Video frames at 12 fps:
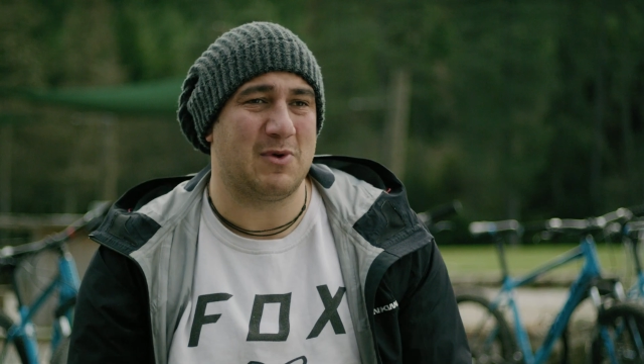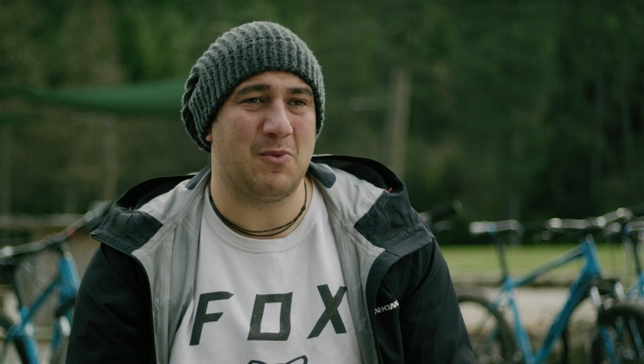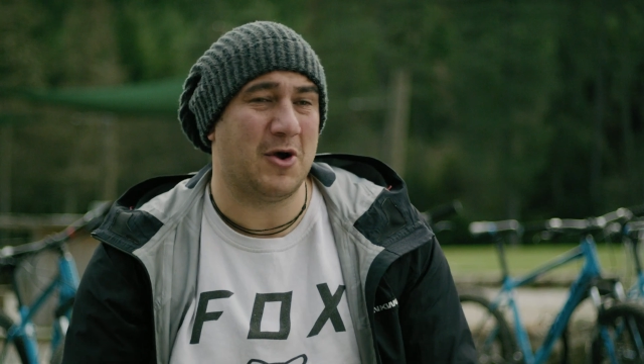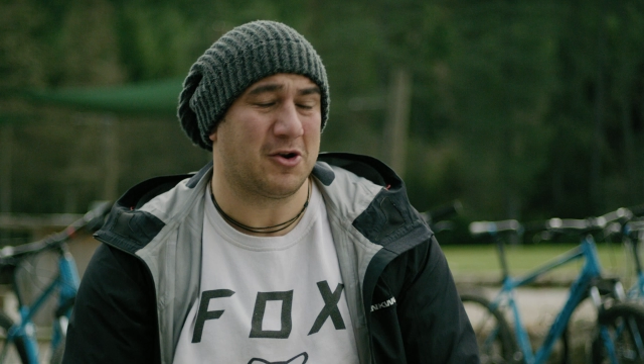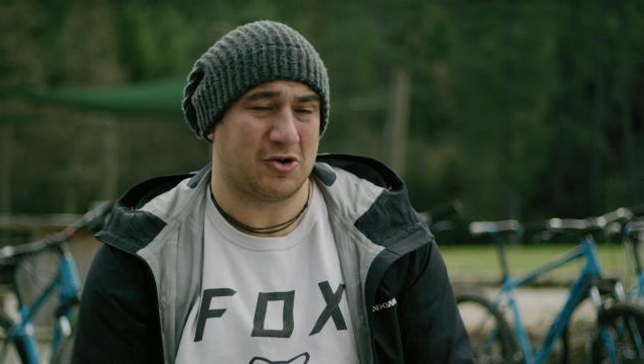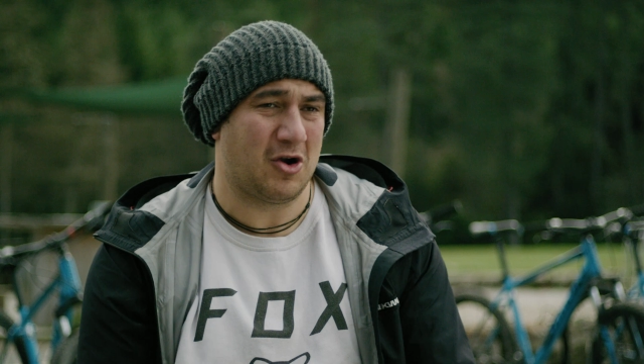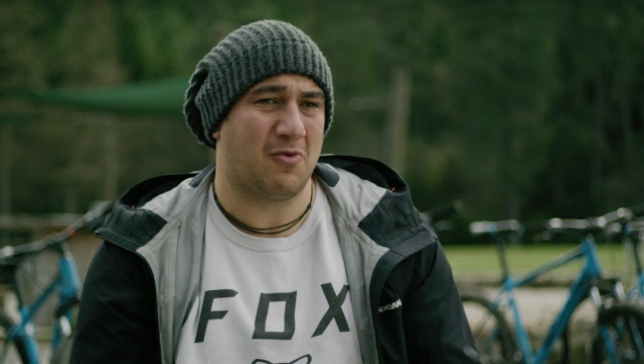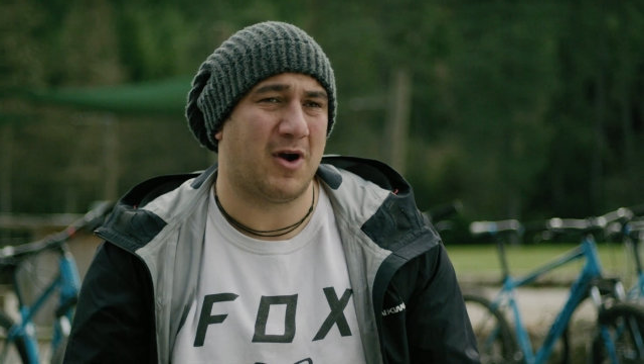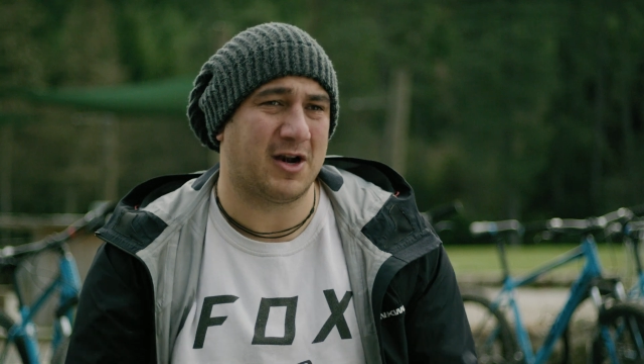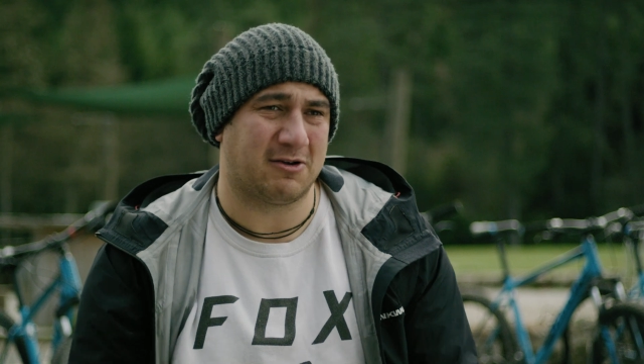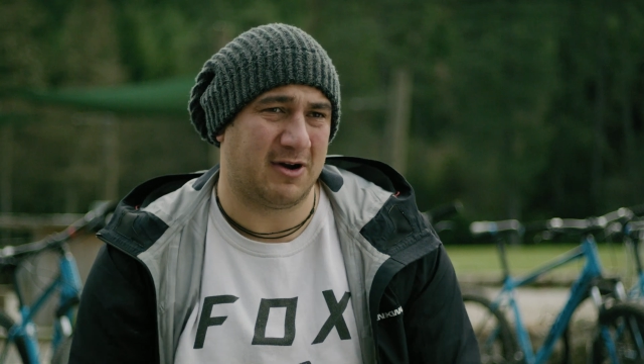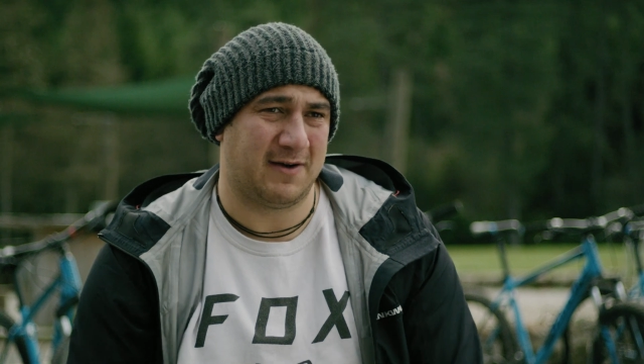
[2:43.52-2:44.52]
We won't go and
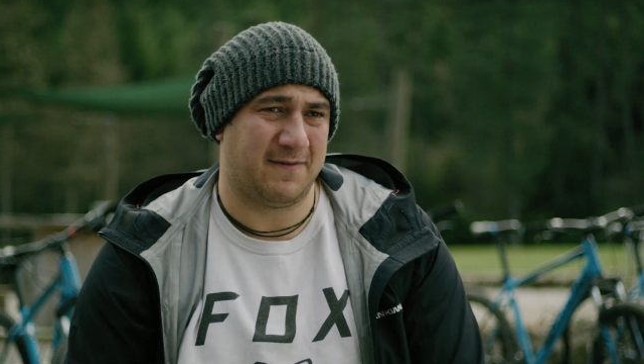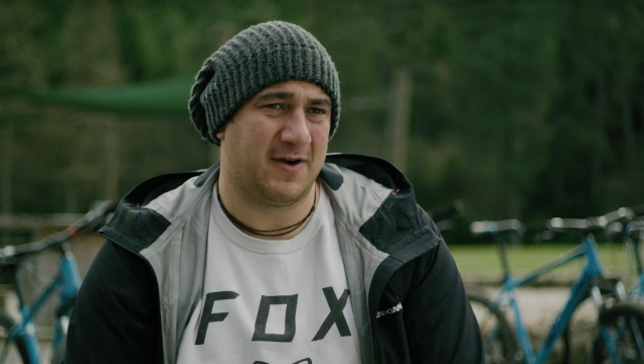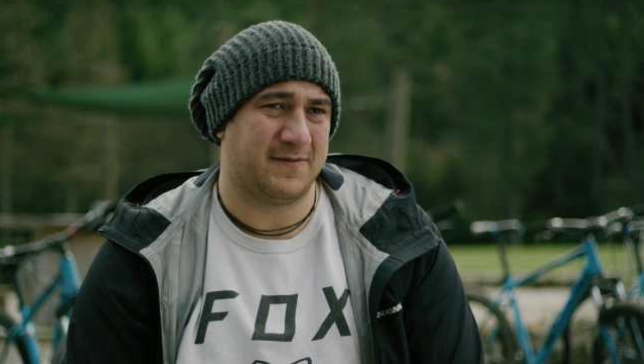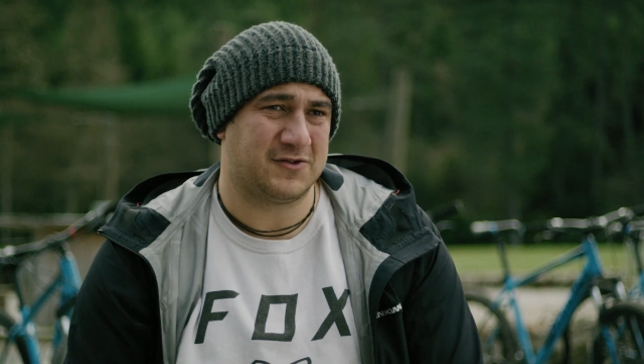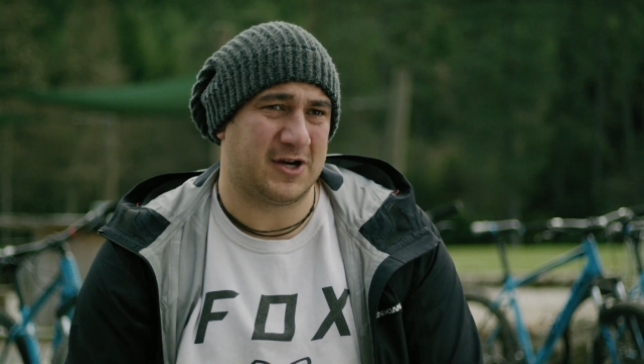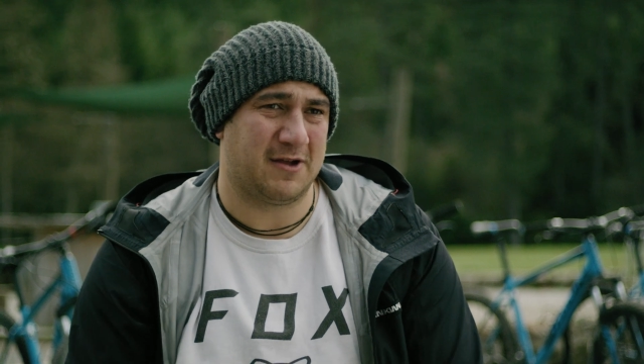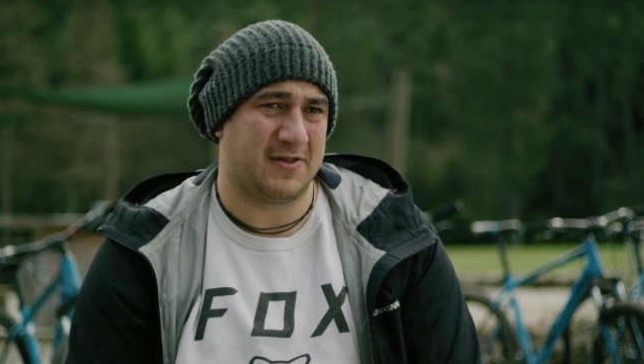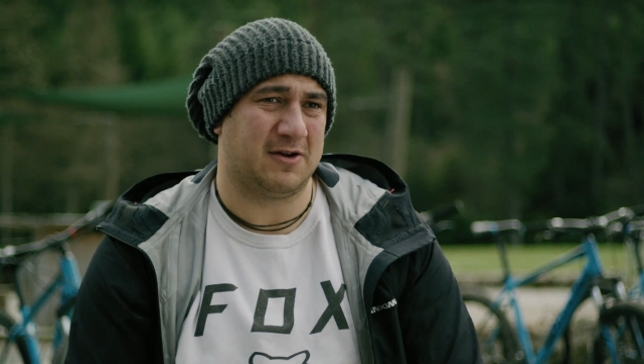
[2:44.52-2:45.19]
ride grade five trails.